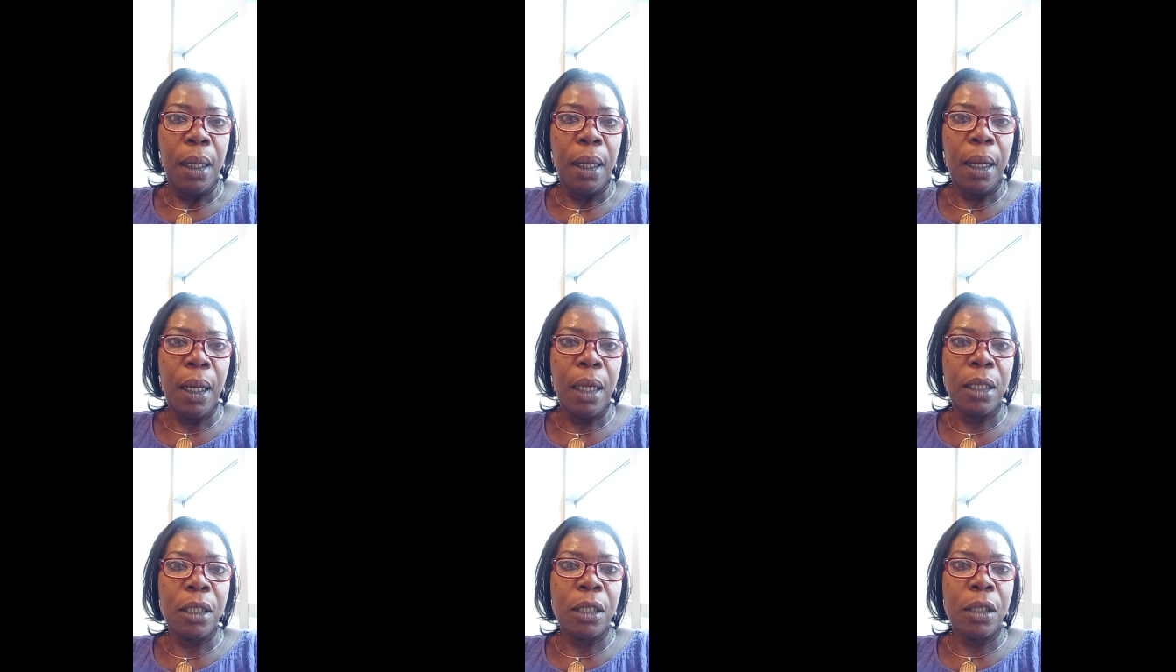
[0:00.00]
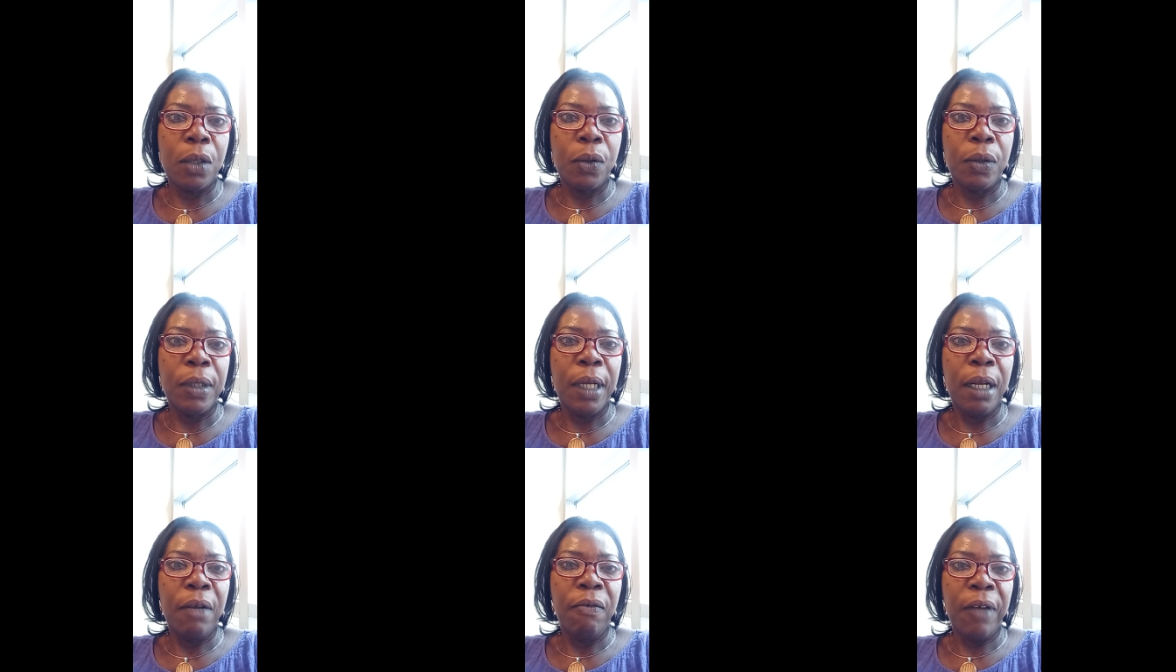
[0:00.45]
And so
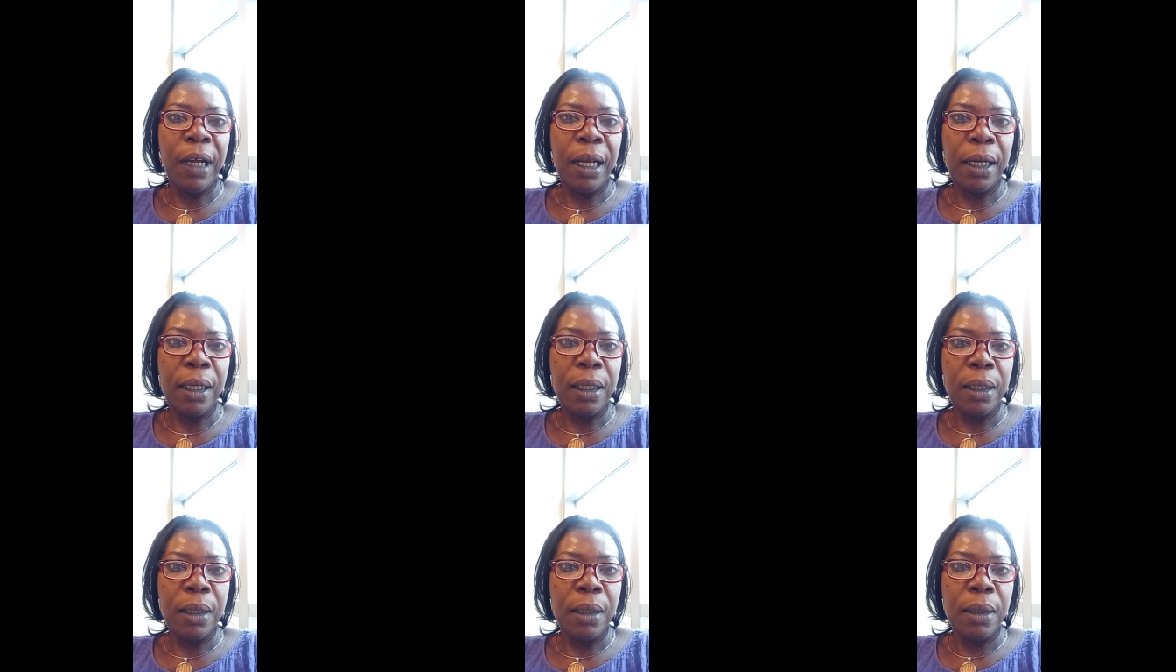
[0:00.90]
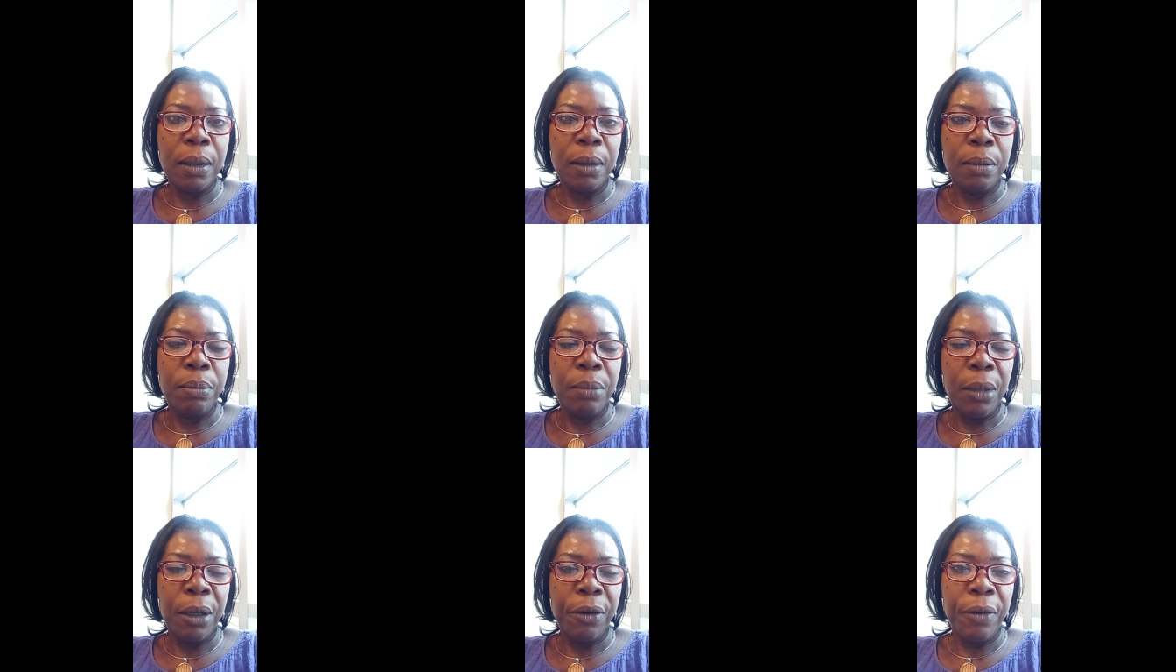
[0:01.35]
that violated
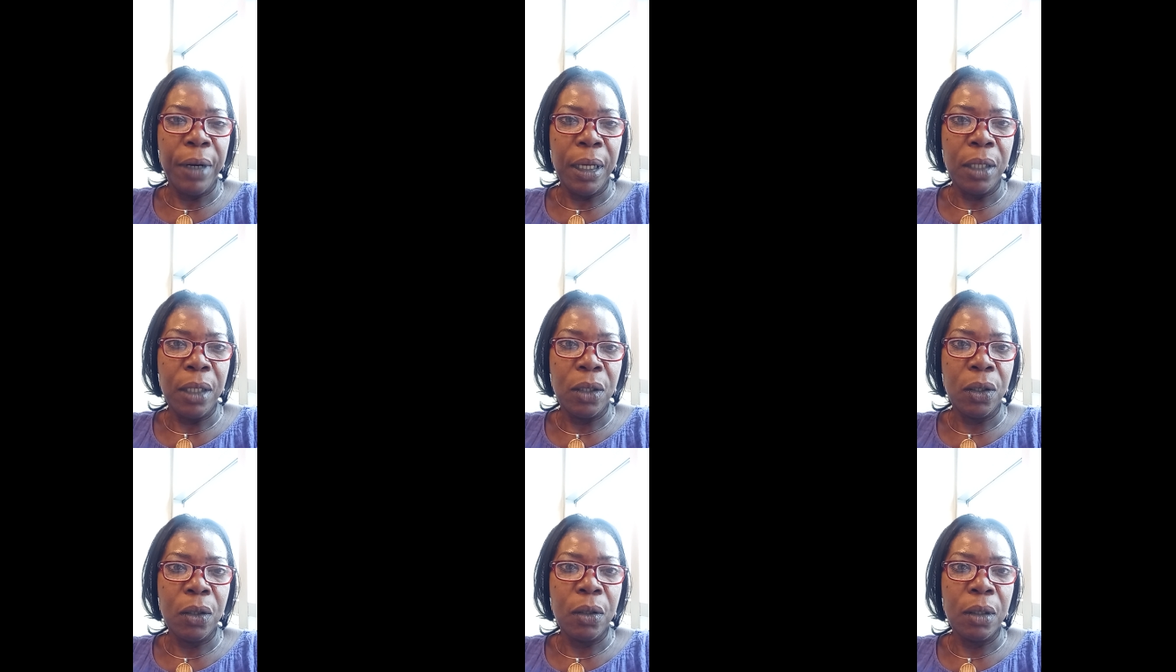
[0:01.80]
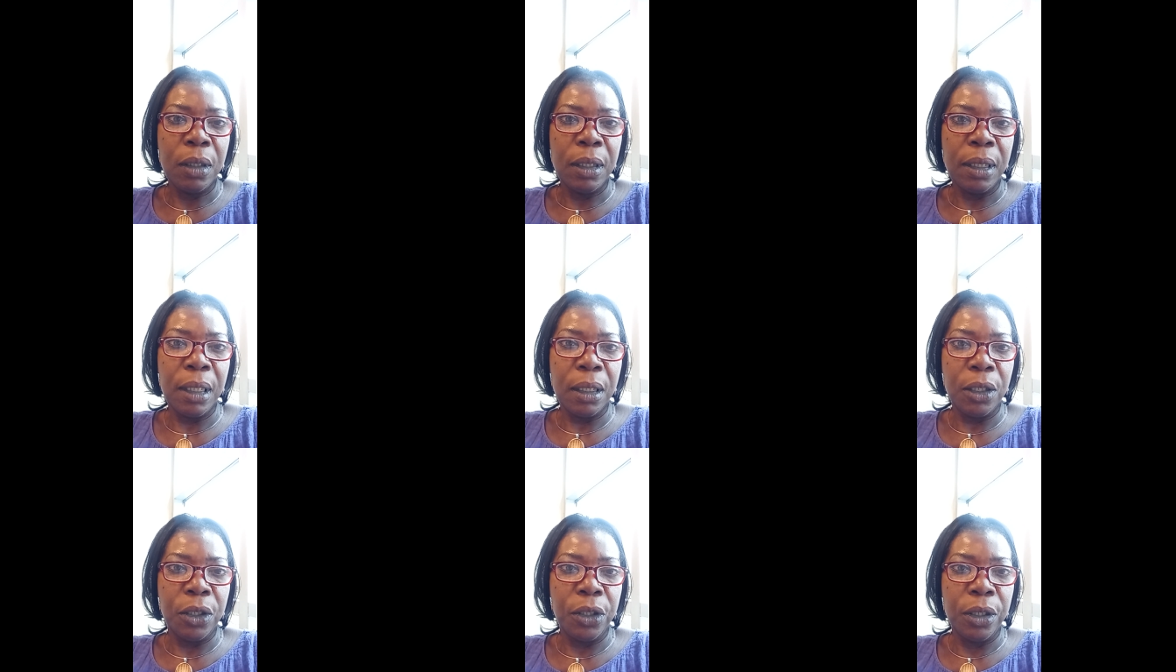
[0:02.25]
my rights under
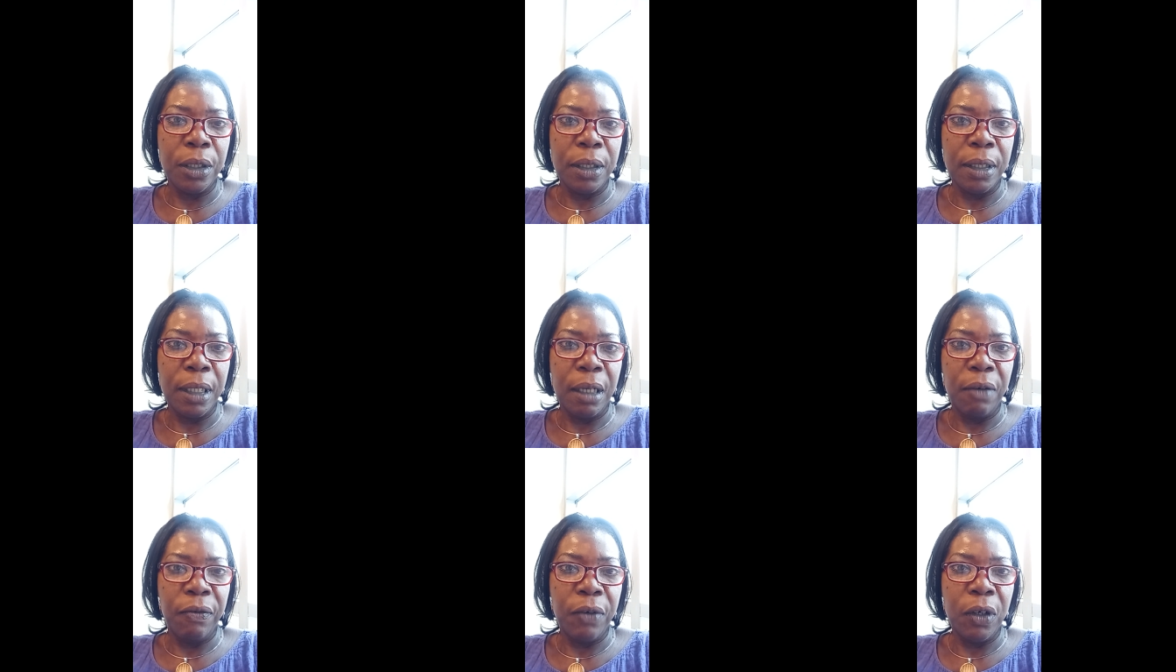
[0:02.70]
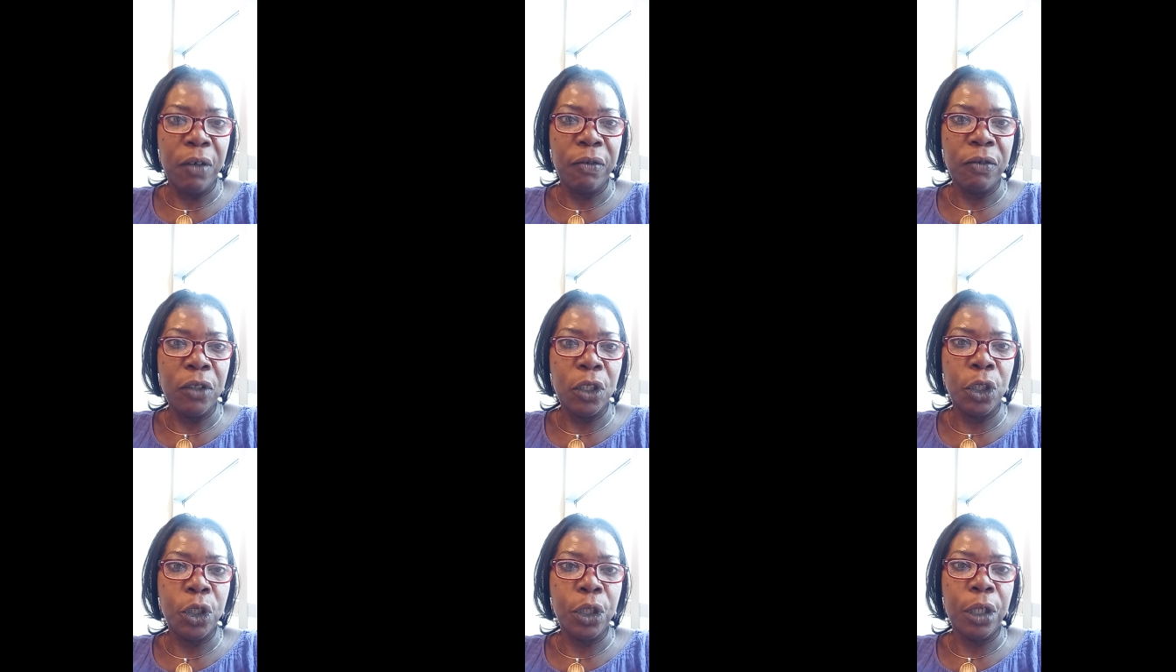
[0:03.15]
Section 7 of
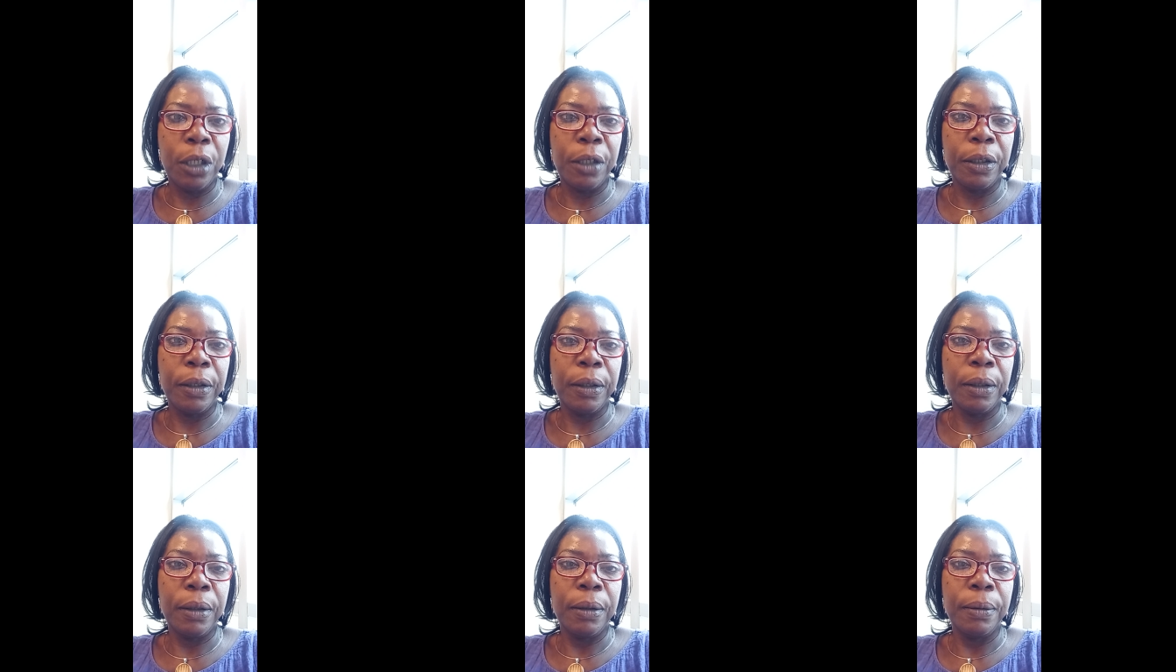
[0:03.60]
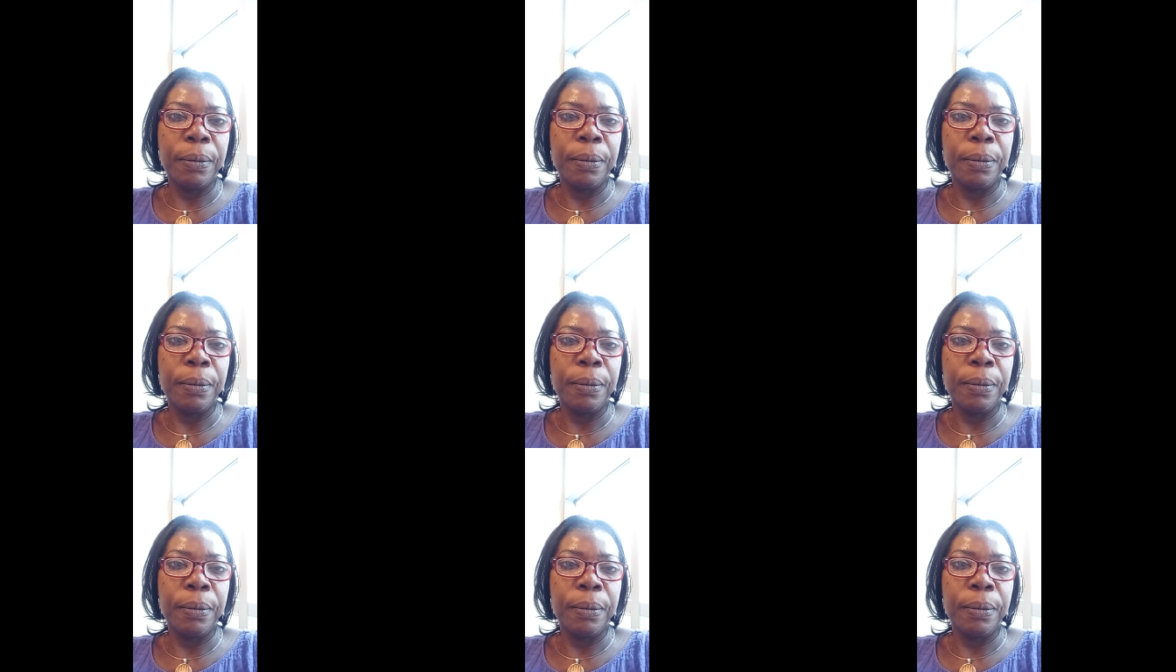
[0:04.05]
the Charter